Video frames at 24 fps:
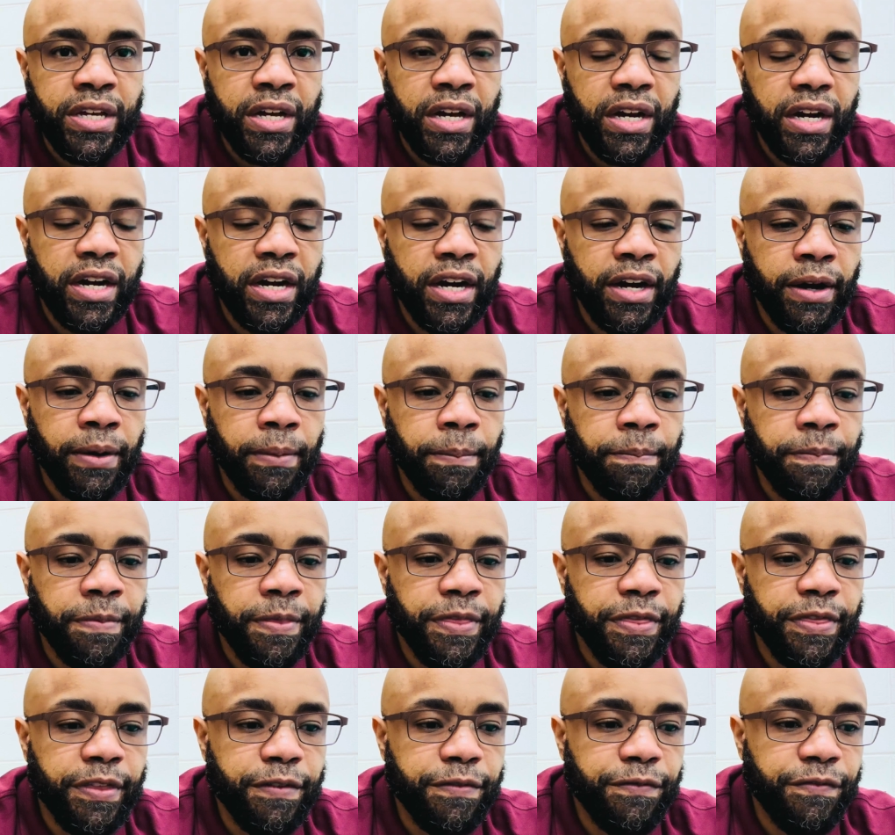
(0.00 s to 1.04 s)

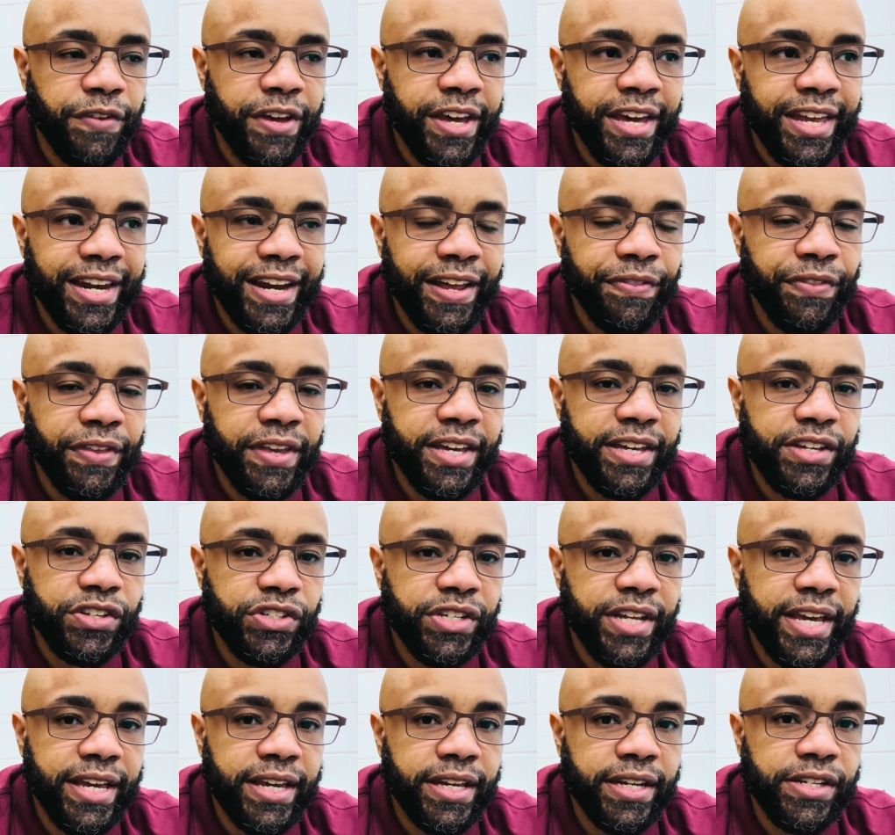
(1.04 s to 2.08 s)
The Fed, I think, has
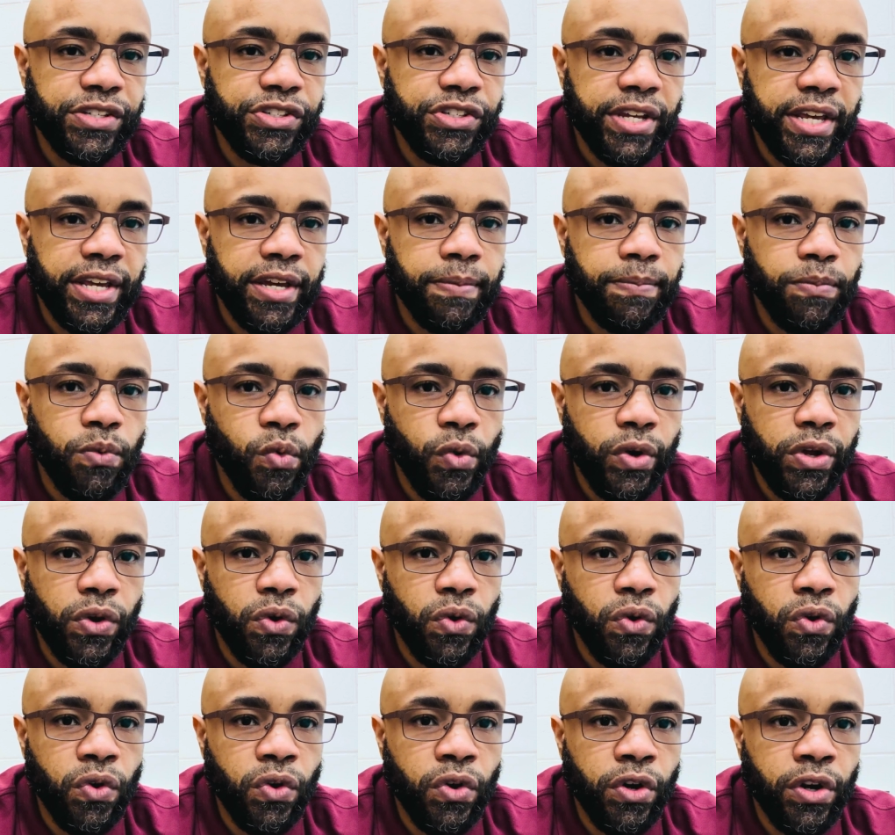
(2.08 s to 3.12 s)
taken a standpoint
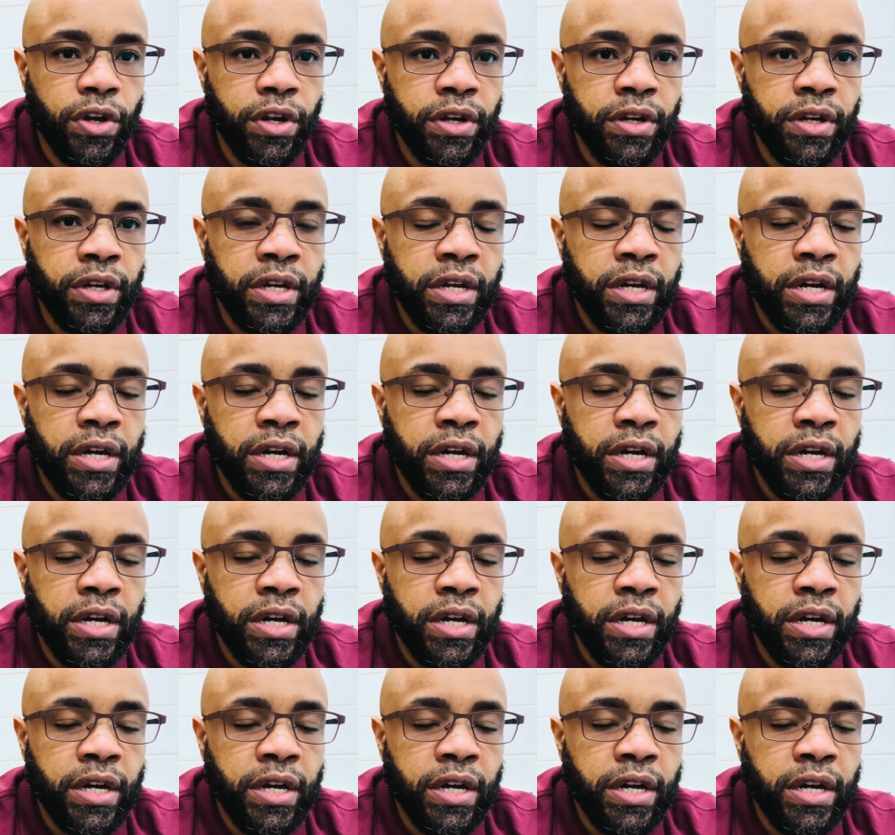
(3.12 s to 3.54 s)
on